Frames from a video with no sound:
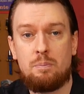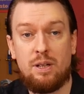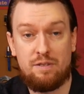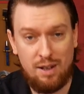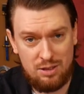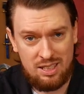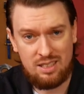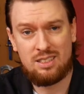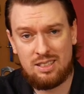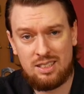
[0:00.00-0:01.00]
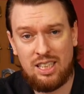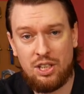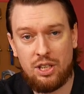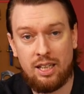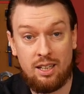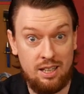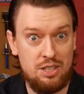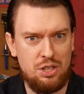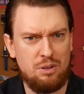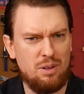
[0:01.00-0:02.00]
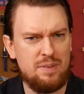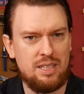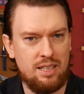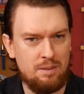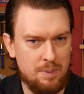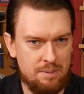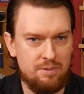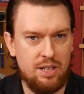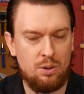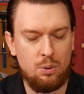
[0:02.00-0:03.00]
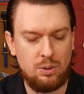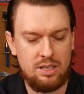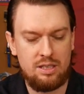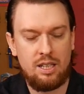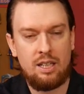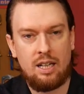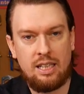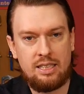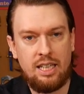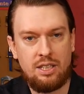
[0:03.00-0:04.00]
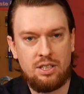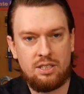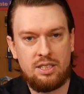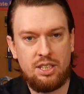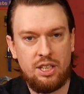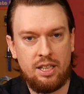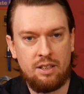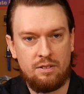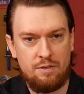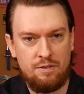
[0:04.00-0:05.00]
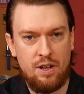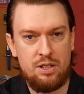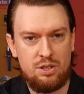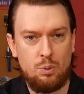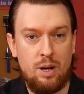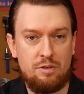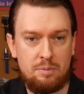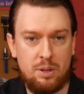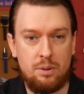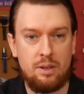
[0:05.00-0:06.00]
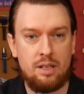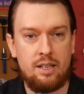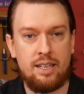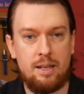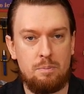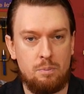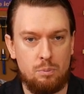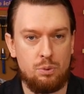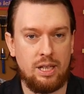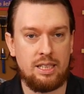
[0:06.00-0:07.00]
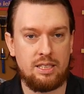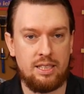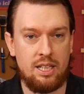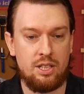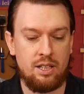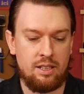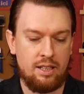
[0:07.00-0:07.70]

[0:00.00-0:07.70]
but if I was teaching it, and I do obviously in my video courses, I teach stitching furthest away from you and then bringing the stitch.